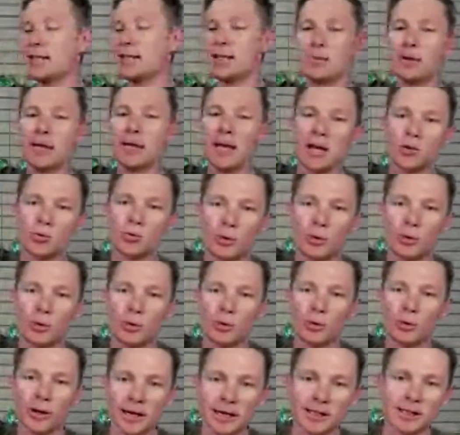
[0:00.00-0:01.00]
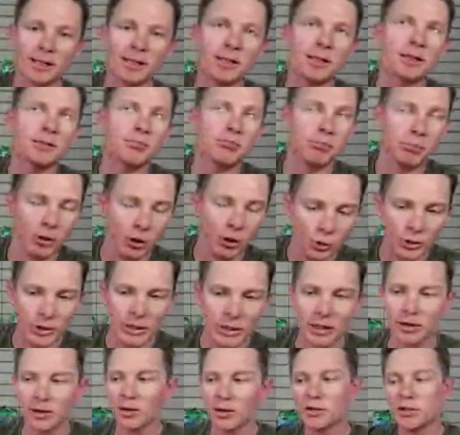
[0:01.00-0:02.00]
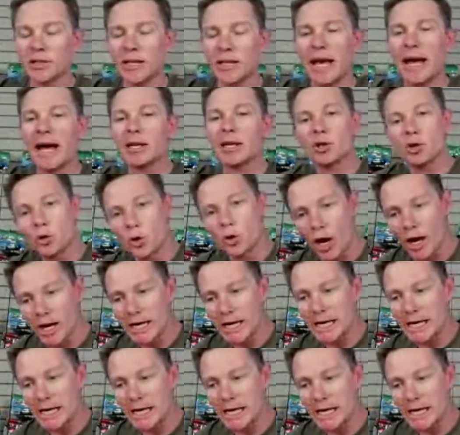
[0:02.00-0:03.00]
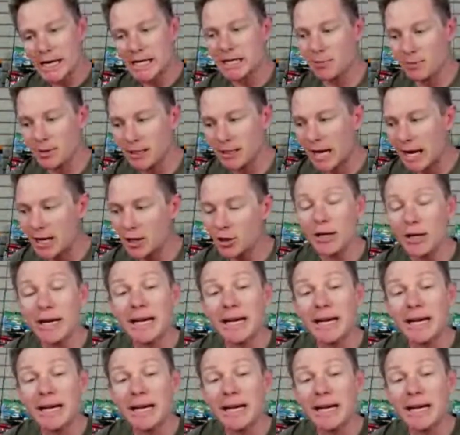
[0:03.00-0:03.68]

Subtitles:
that's going to be a great bluegill/crawdad imitator.